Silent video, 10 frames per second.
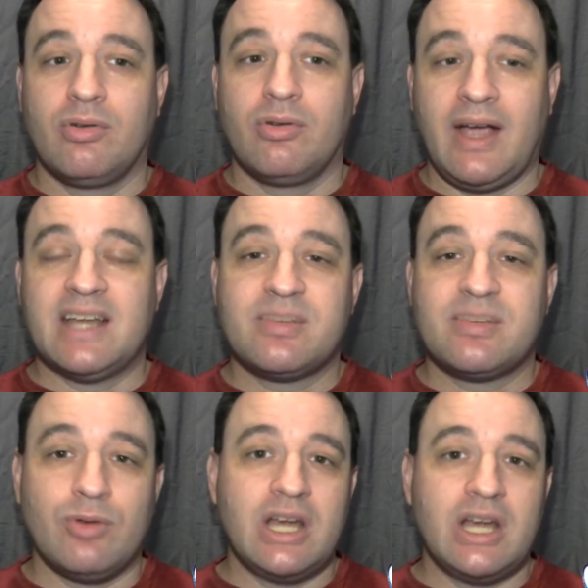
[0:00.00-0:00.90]
provide
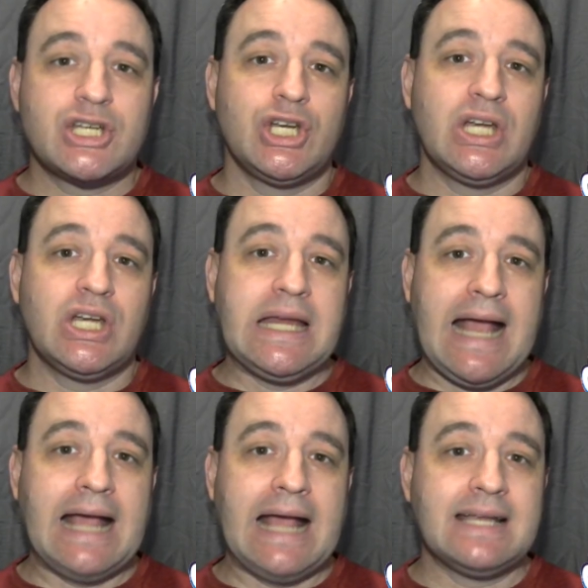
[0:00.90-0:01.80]
inspiration,
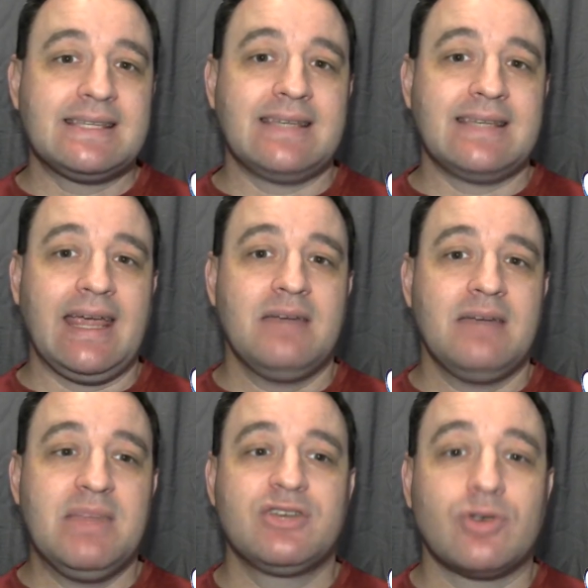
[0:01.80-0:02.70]
guidance,
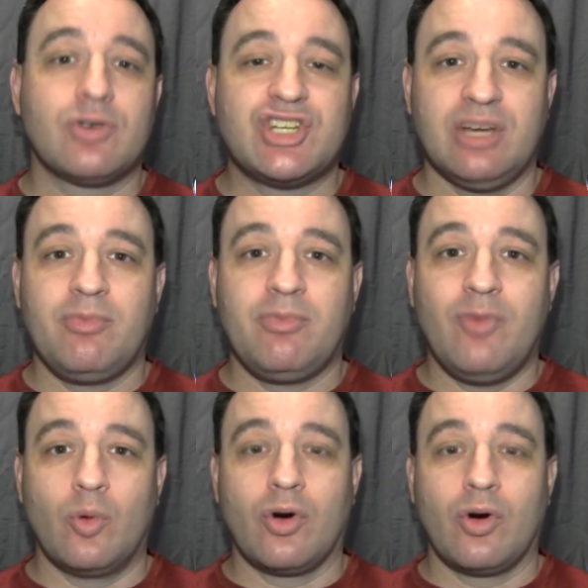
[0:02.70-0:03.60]
and mentorship
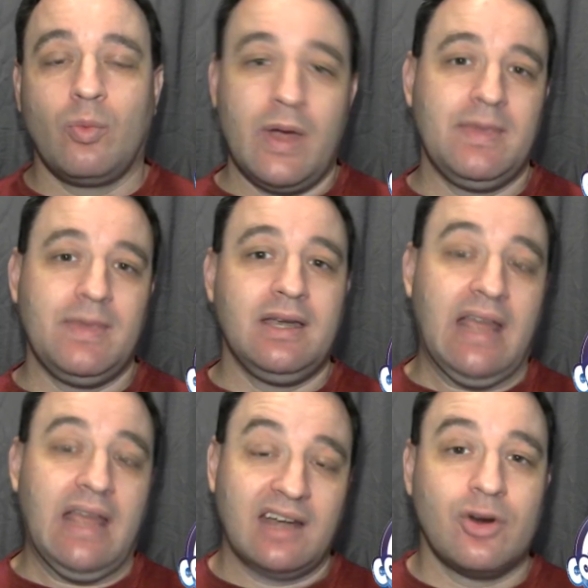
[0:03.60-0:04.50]
for women
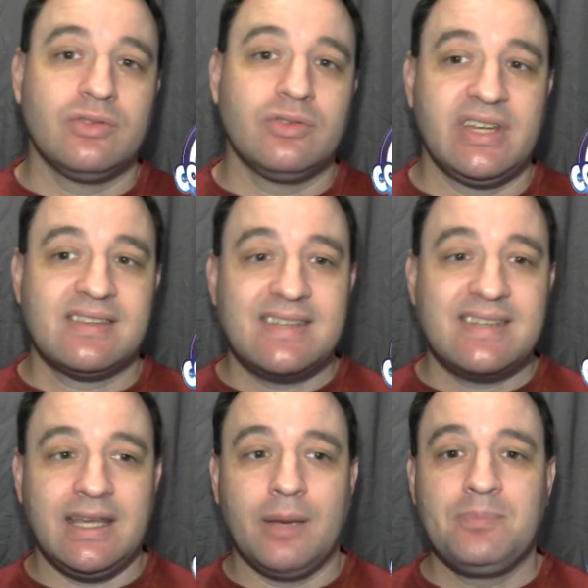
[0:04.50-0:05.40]
and girls in
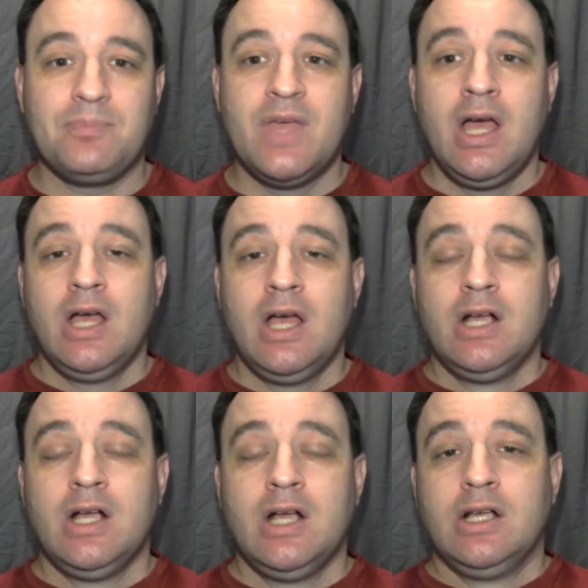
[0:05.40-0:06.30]
STEM.
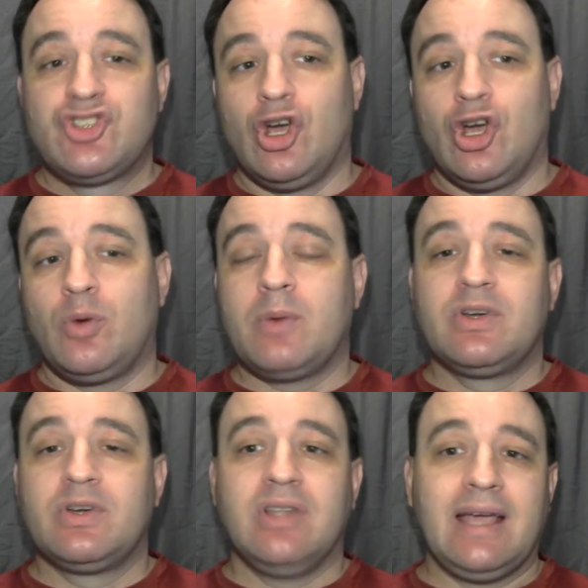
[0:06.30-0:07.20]
So we
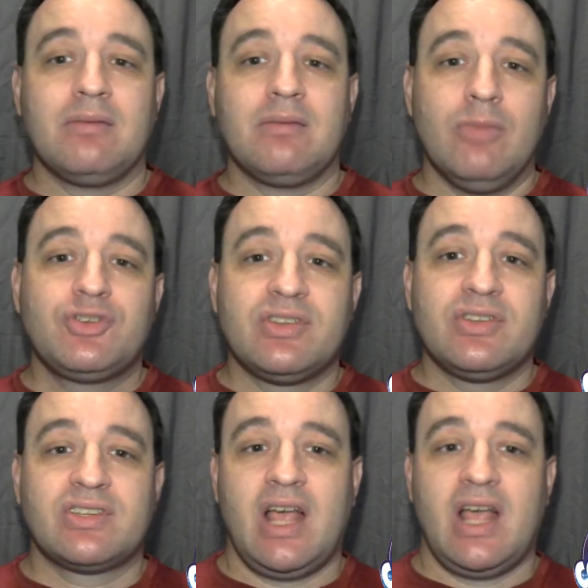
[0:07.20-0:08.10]
would like
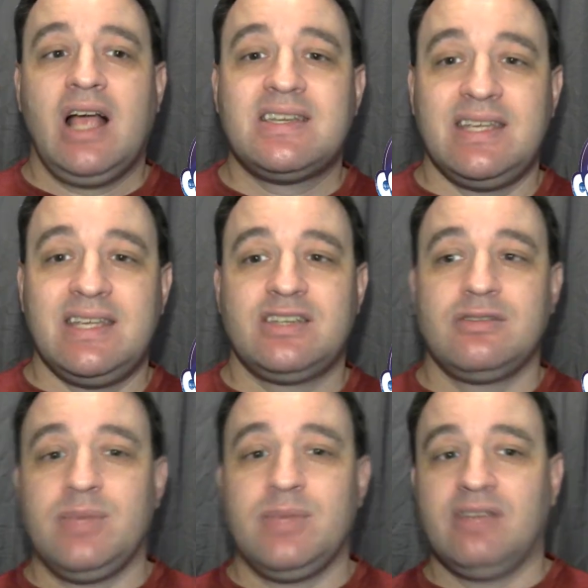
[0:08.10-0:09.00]
most of this content
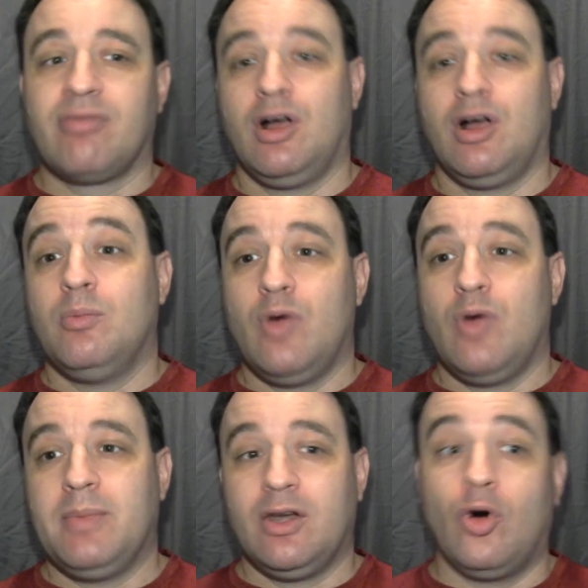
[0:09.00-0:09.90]
to be from
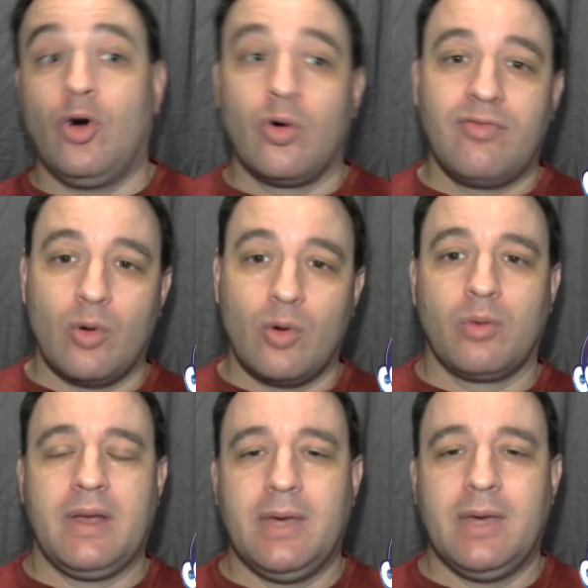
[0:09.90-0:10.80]
women or
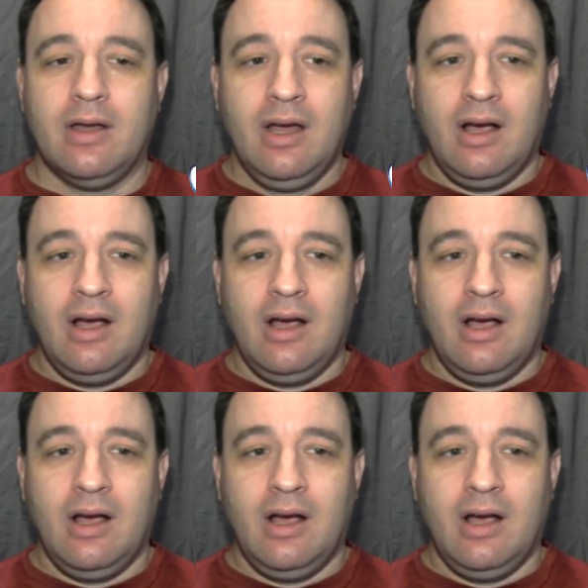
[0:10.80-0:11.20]
for women.